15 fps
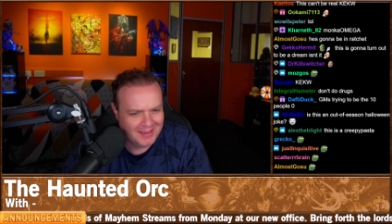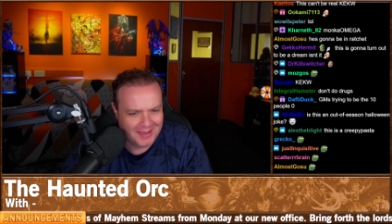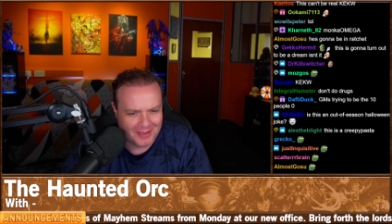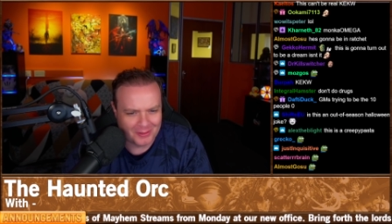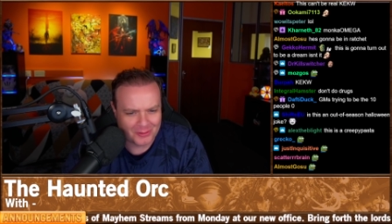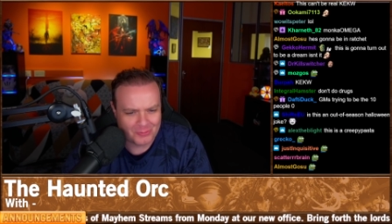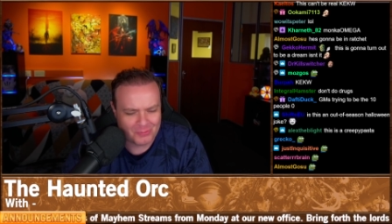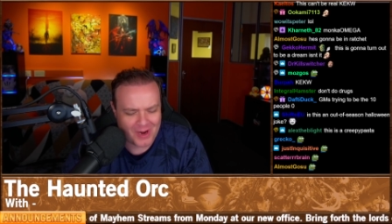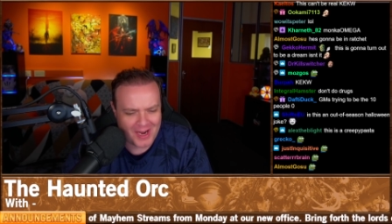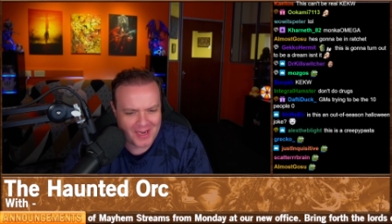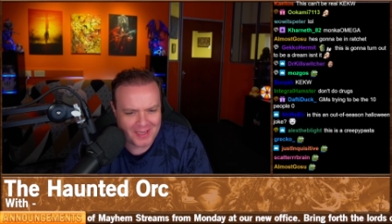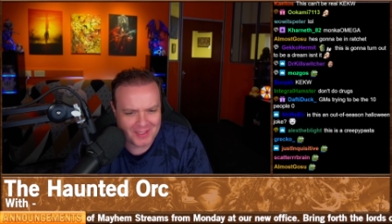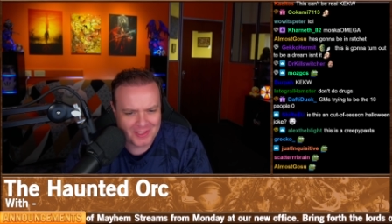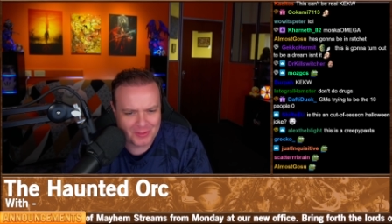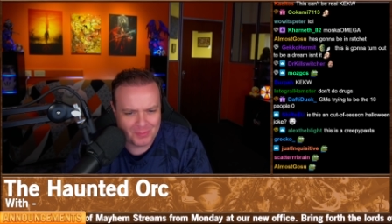He looked right
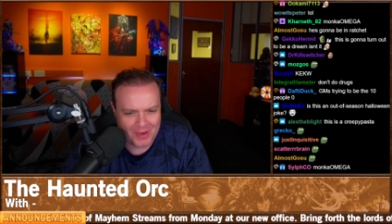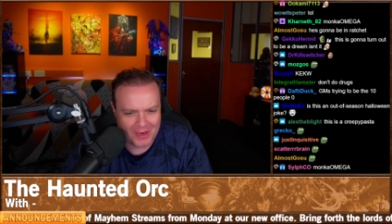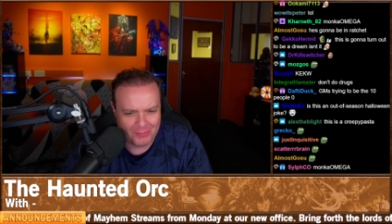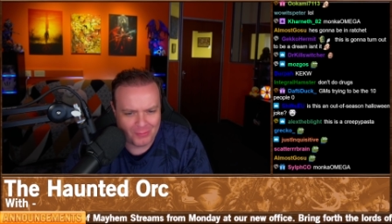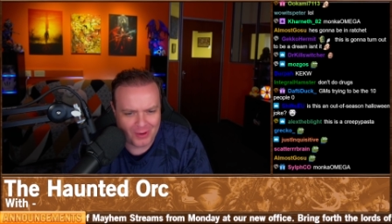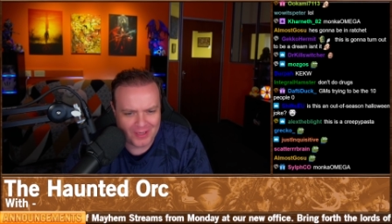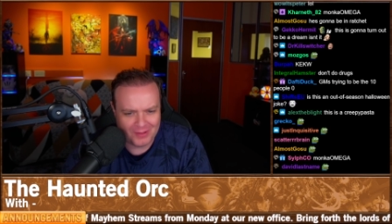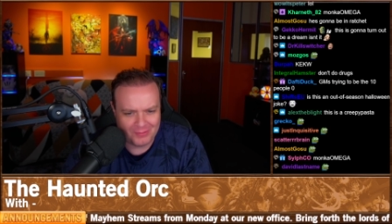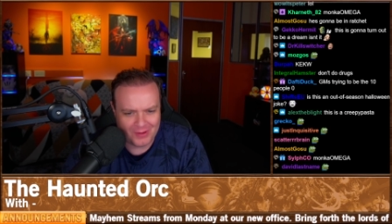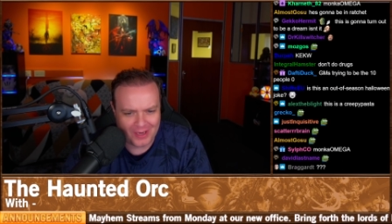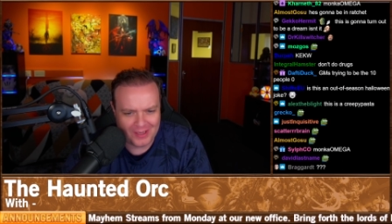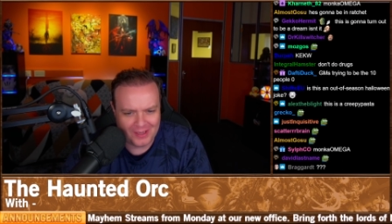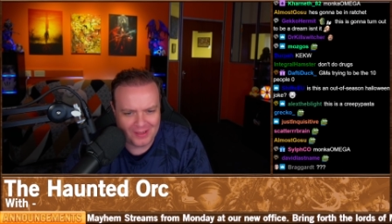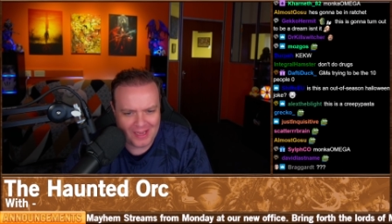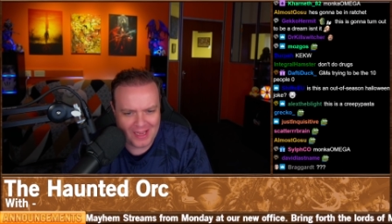into my
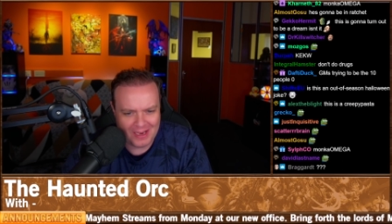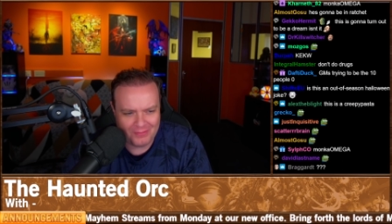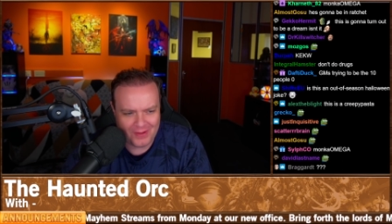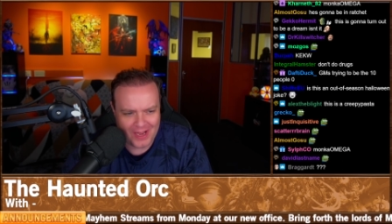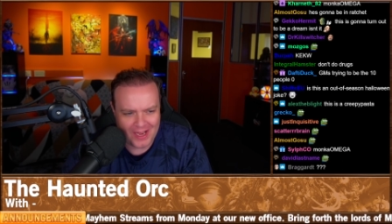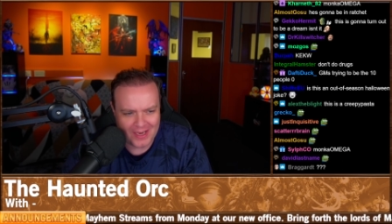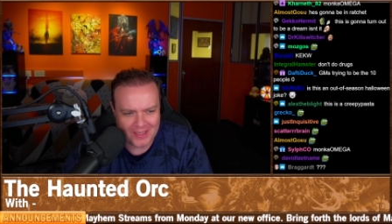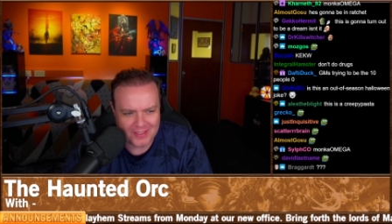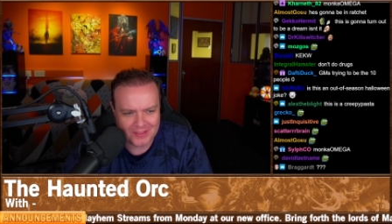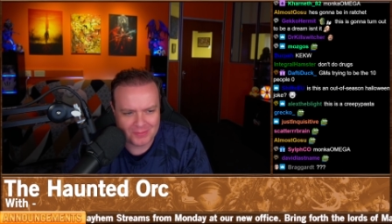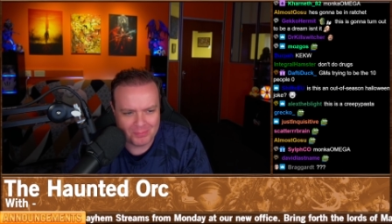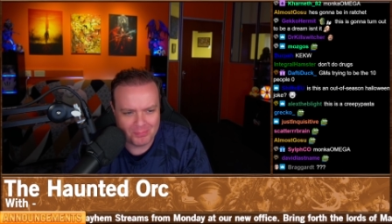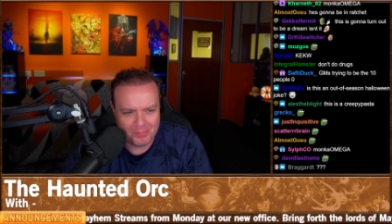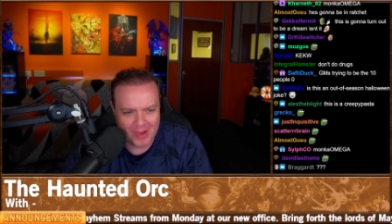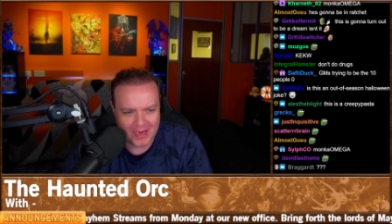real-life eyes
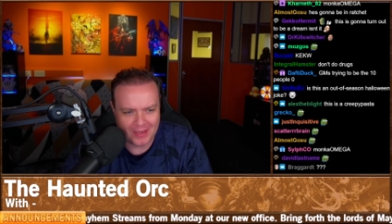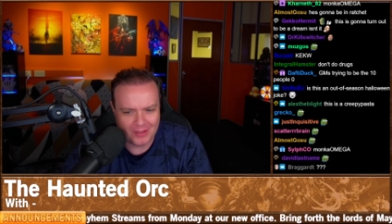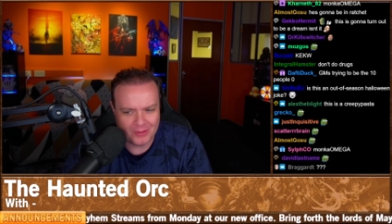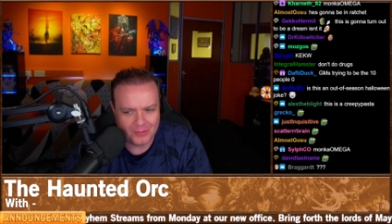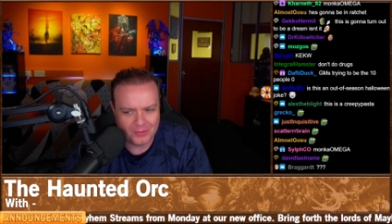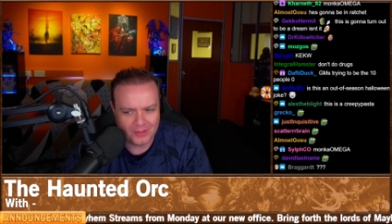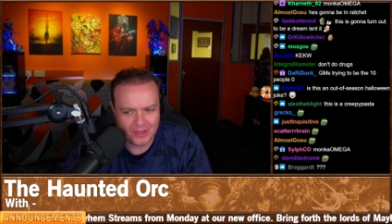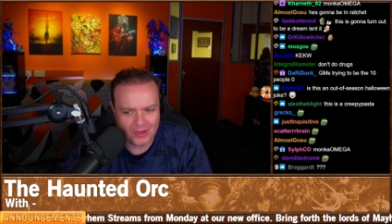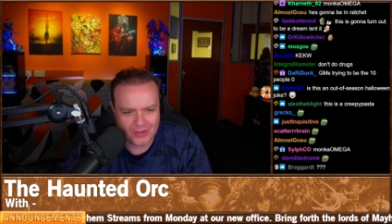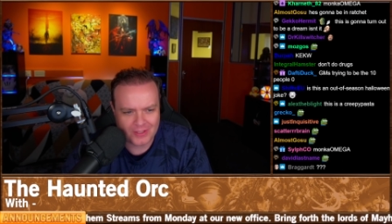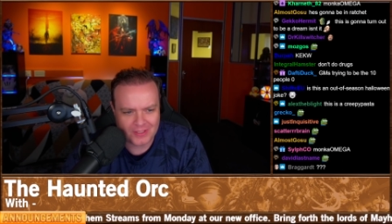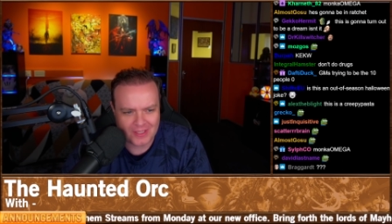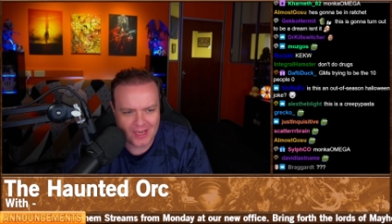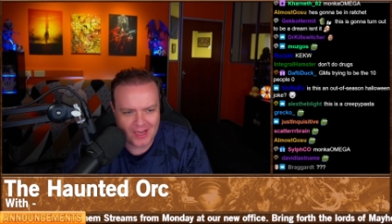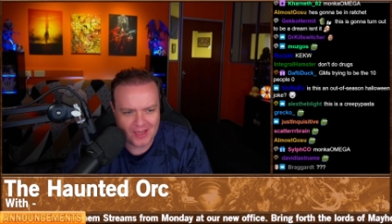and bellowed
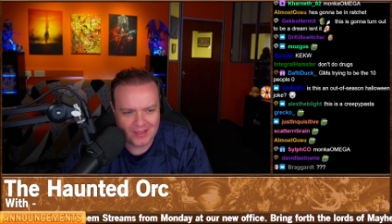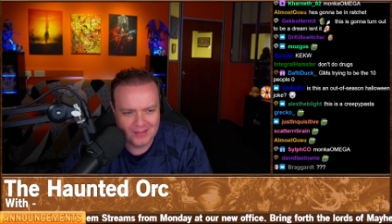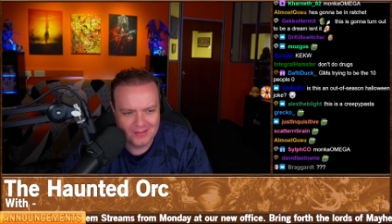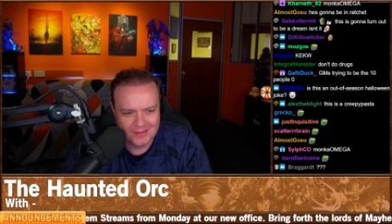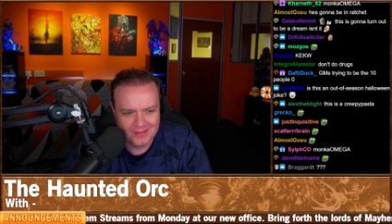Loktar.